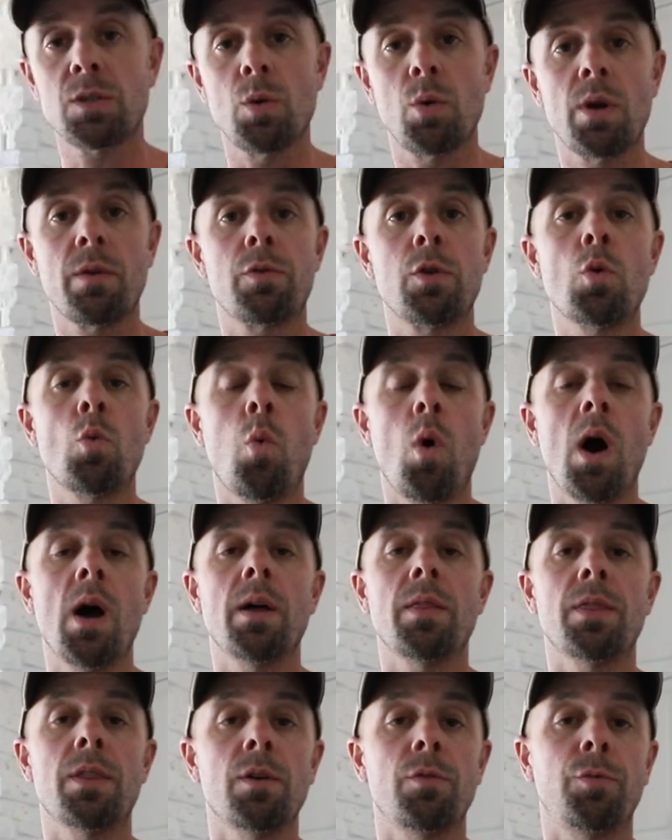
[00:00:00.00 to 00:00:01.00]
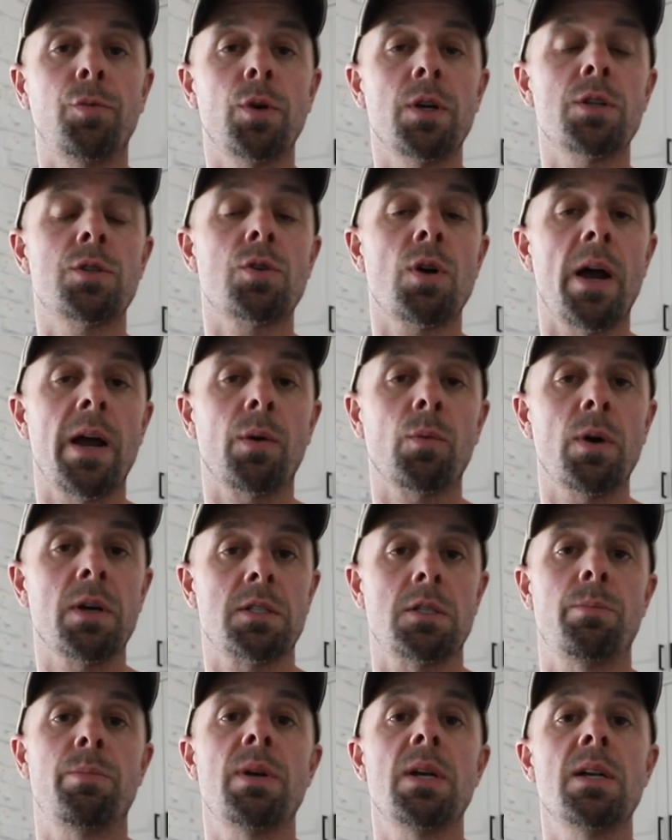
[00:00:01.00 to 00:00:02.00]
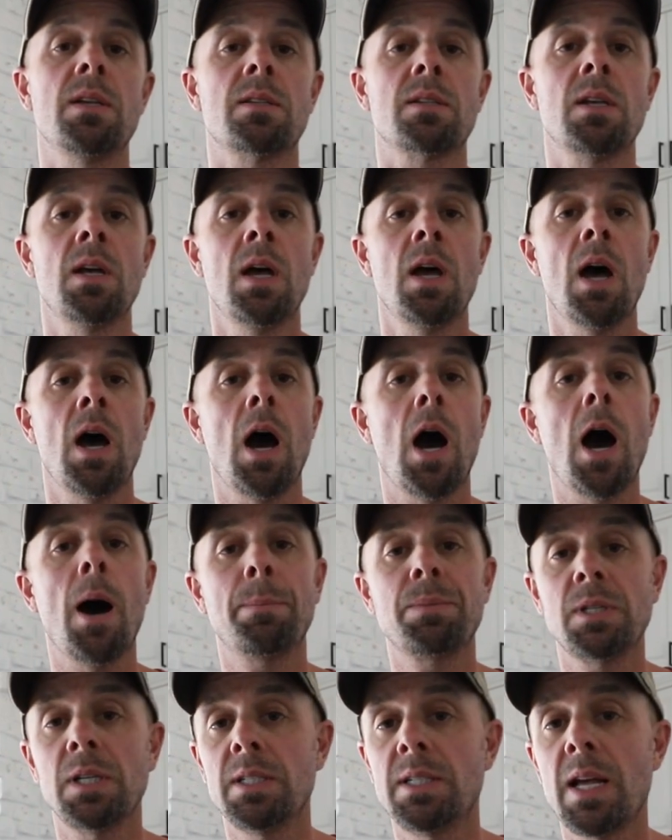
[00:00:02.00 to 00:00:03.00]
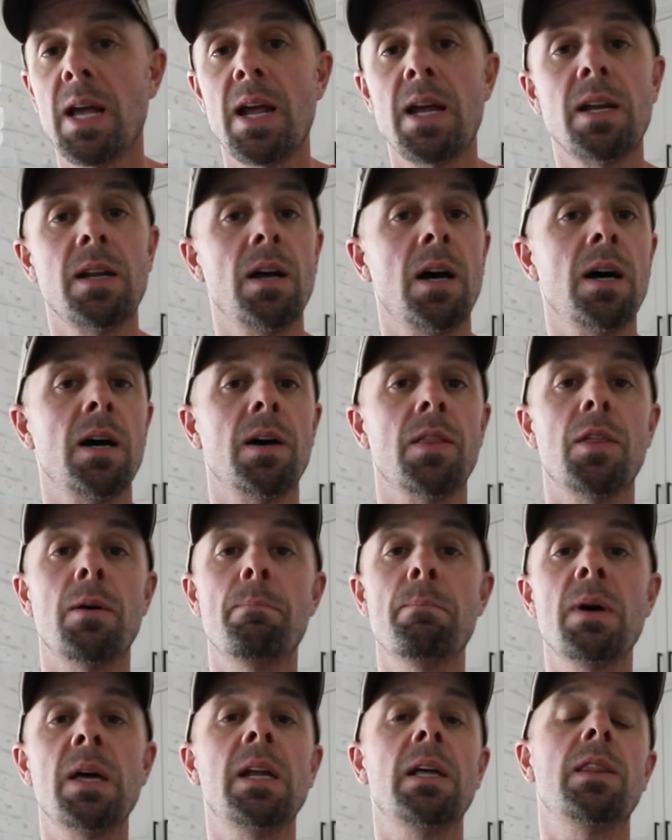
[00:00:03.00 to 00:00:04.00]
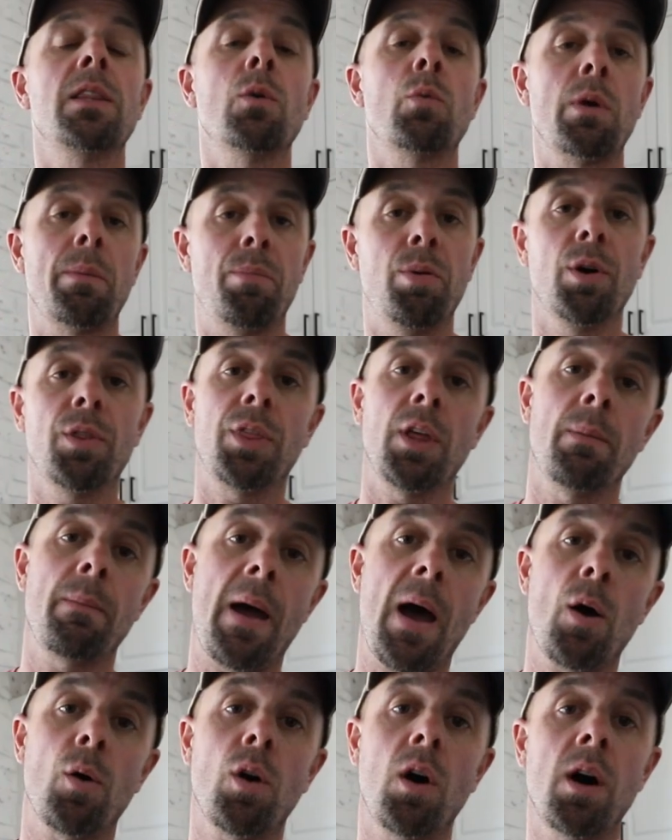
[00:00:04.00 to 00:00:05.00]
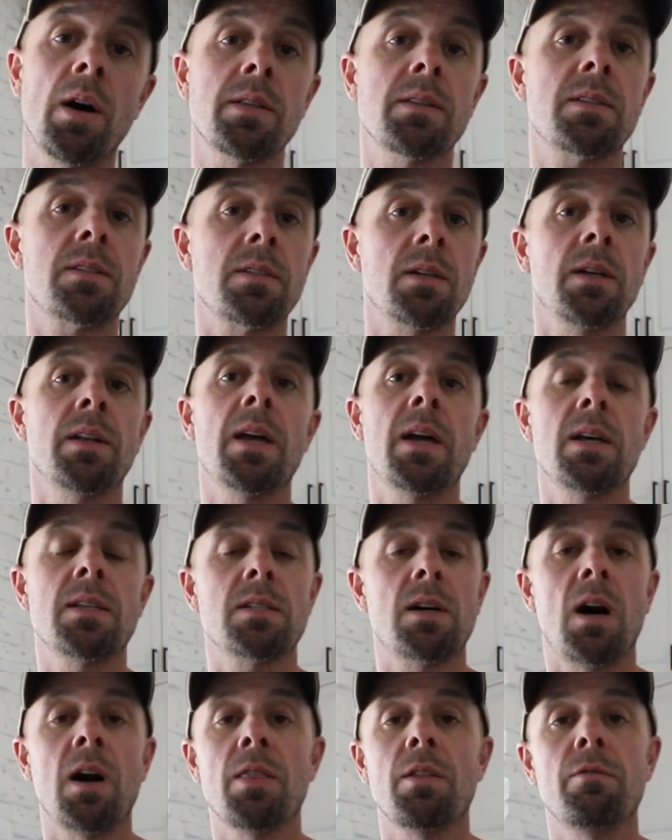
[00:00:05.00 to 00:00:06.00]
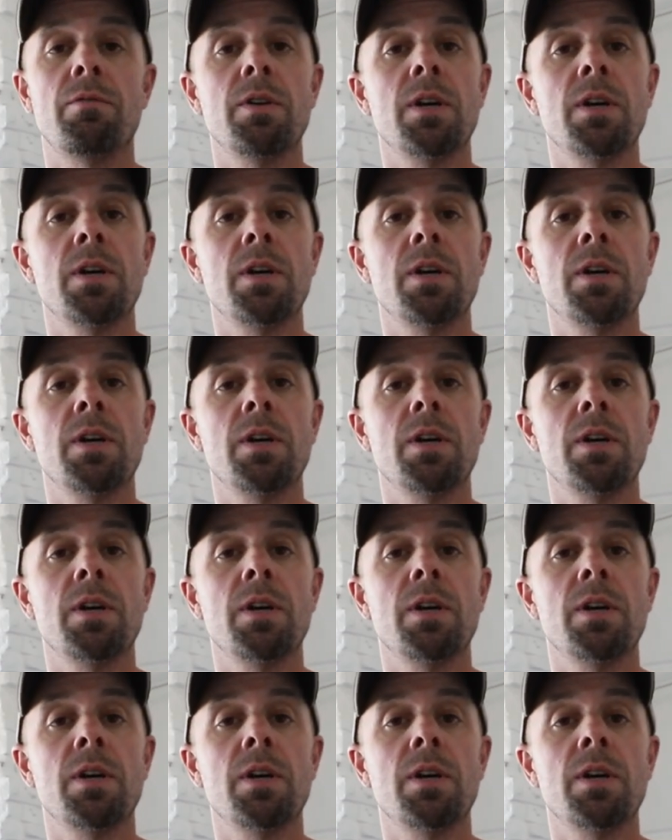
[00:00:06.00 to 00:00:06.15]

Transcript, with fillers: So if you want the freeze-drying recipes up to date uh, the minute that we put them out on Sundays on the